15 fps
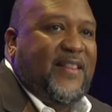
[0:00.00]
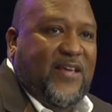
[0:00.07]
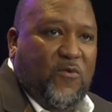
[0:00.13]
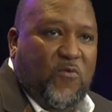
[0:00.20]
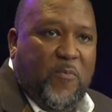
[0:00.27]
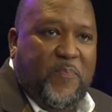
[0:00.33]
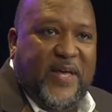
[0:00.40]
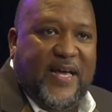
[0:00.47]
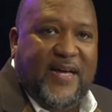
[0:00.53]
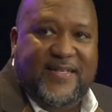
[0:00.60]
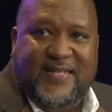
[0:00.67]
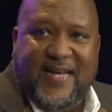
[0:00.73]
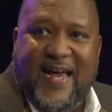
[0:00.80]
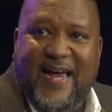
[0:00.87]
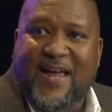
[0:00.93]
There will be a
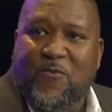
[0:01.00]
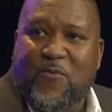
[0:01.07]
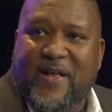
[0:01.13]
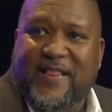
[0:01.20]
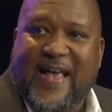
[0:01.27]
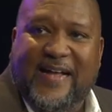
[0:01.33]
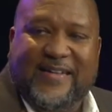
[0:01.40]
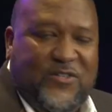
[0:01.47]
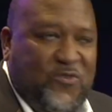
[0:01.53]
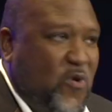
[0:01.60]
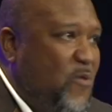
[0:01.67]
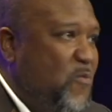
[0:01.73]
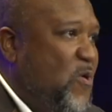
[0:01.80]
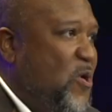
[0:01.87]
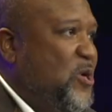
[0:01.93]
day when that
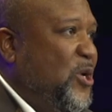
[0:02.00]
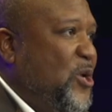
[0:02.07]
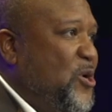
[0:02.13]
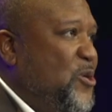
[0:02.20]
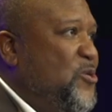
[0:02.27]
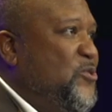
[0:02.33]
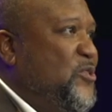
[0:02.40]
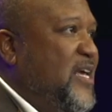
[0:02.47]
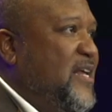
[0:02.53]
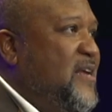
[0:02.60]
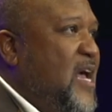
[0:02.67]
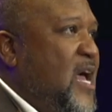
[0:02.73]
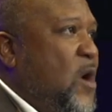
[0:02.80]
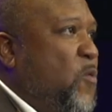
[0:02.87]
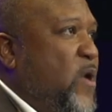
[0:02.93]
door will close and
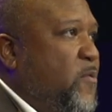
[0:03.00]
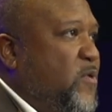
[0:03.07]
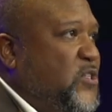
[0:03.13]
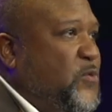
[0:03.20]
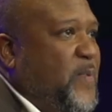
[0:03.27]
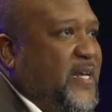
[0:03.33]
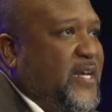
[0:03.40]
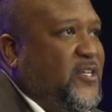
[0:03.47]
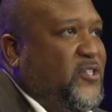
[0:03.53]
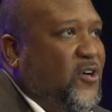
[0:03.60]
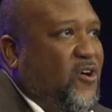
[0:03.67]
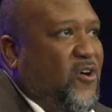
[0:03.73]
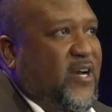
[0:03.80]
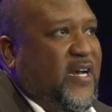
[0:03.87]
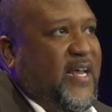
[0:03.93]
we will spend
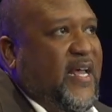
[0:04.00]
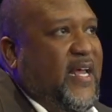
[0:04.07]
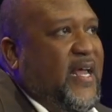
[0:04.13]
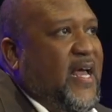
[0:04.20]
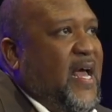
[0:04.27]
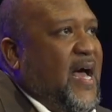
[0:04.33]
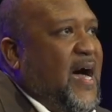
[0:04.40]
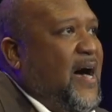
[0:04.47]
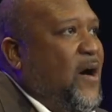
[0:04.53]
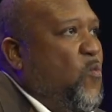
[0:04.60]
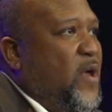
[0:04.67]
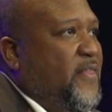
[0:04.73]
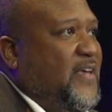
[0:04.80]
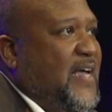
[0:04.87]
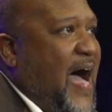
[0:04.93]
eternity
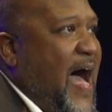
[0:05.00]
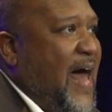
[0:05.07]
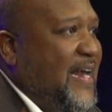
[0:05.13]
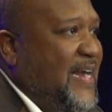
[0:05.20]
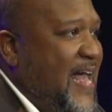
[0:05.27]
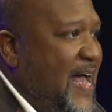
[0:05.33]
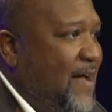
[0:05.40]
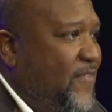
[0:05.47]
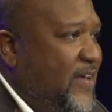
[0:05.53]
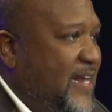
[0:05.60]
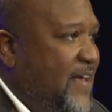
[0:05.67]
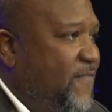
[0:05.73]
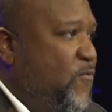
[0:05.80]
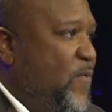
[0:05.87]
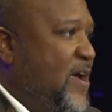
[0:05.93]
with God in heaven
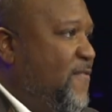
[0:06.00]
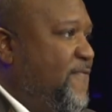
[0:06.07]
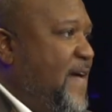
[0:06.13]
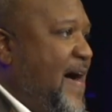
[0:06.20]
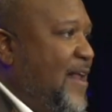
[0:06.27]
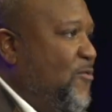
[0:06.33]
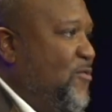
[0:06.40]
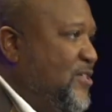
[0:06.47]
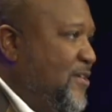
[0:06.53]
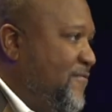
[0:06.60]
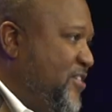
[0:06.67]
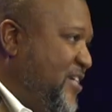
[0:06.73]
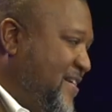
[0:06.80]
if we are followers of